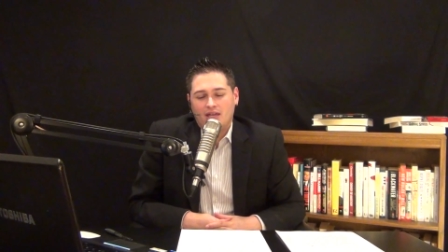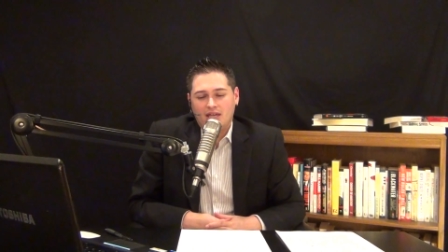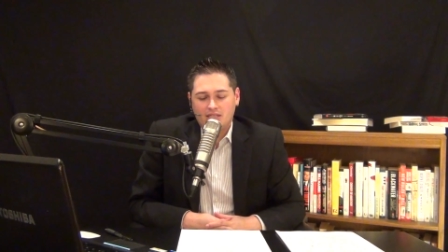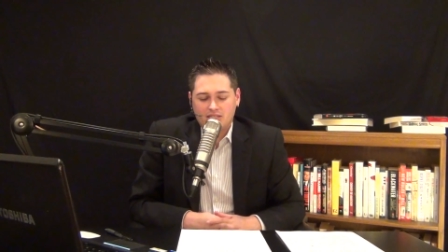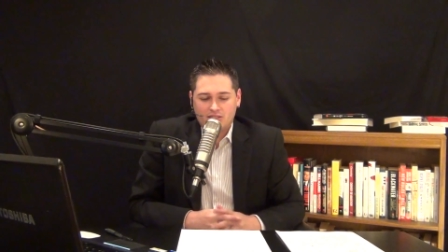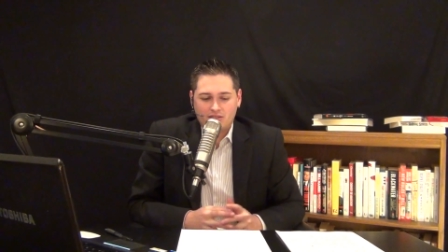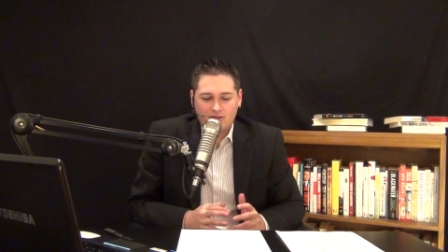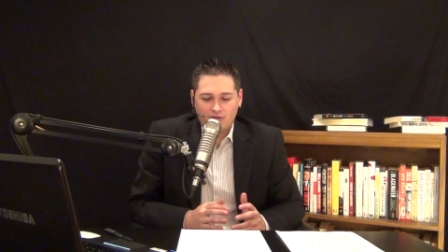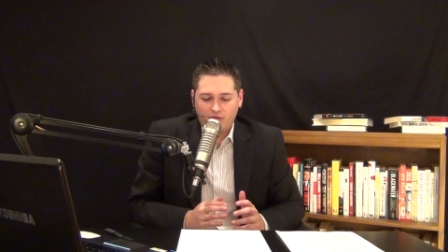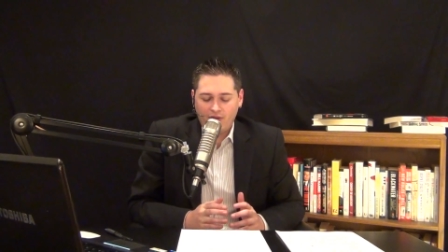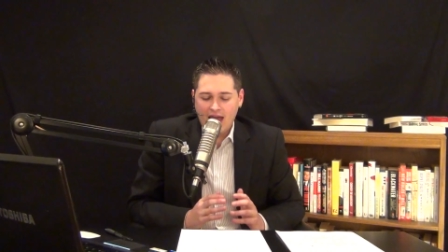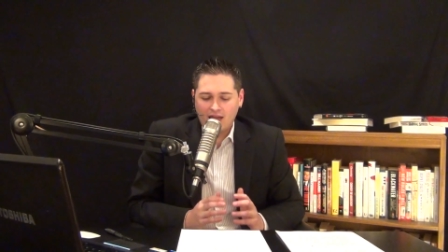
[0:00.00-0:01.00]
it's the
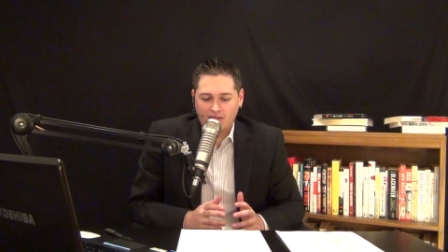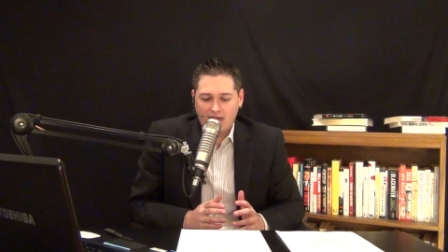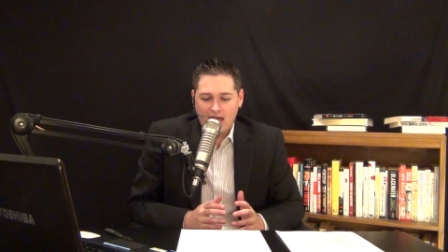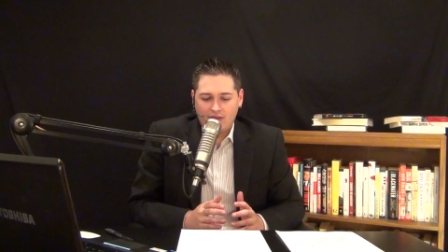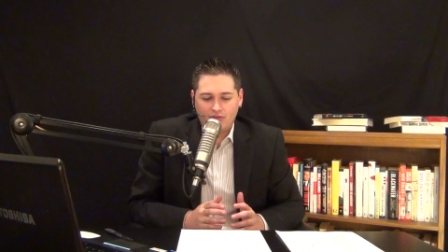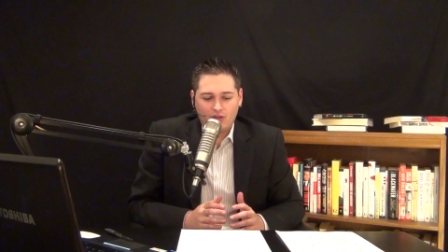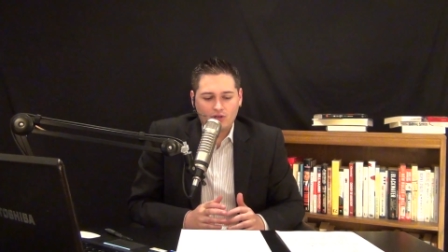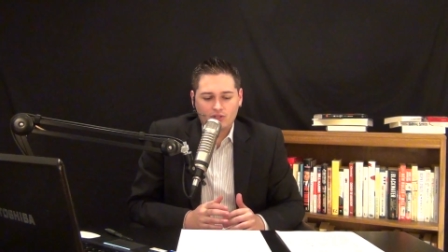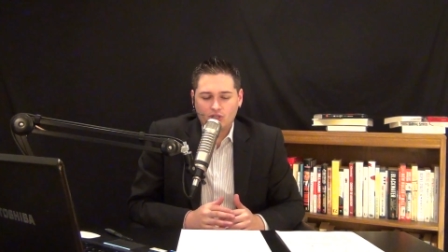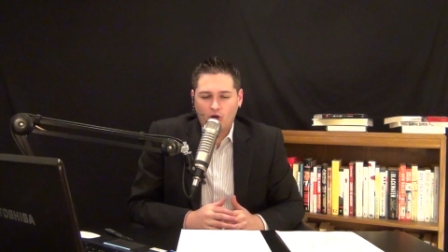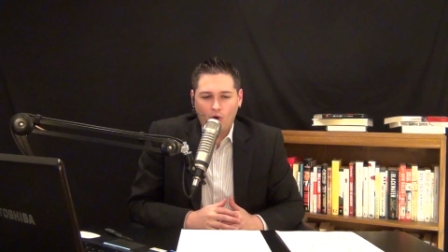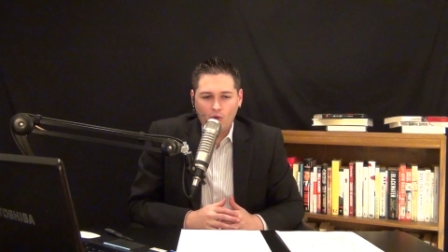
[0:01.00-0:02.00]
fact that they're
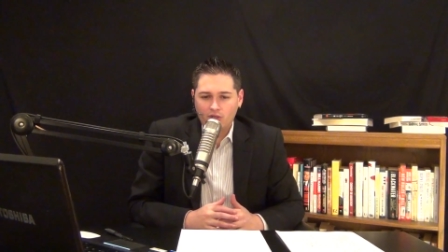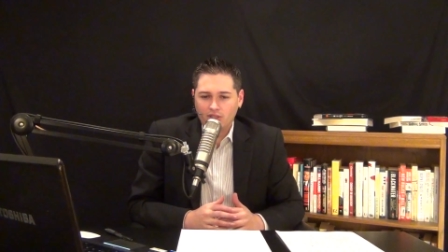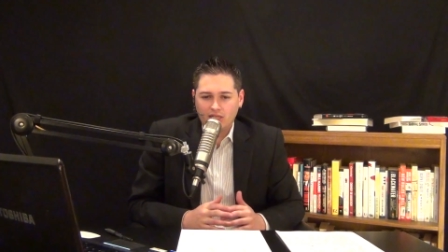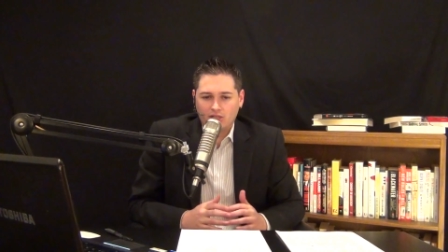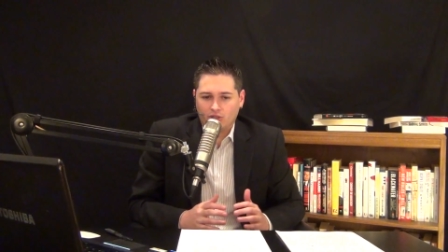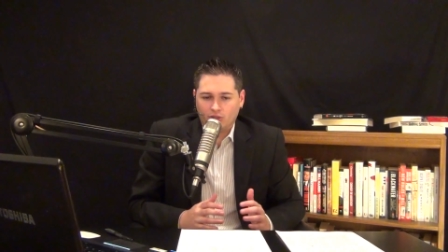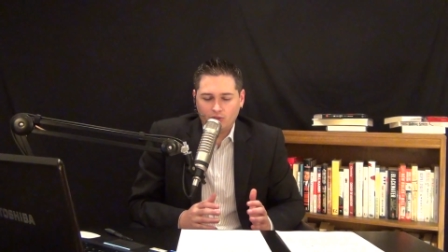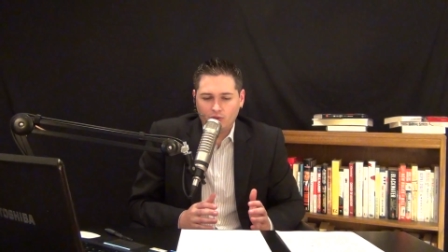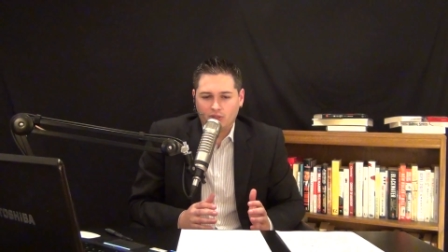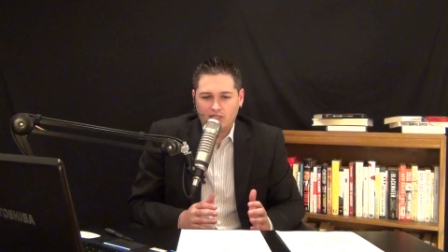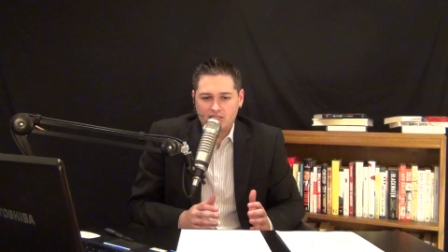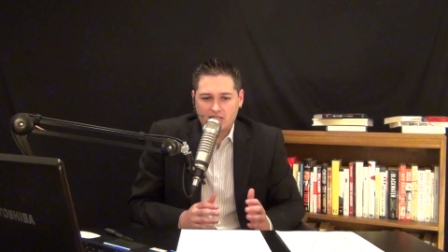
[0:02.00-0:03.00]
totally
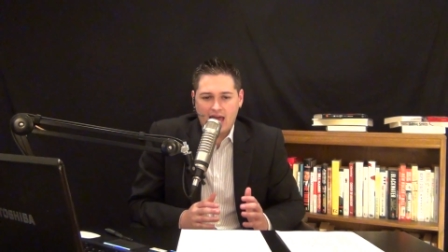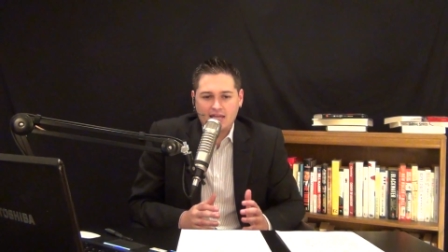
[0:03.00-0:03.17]
clueless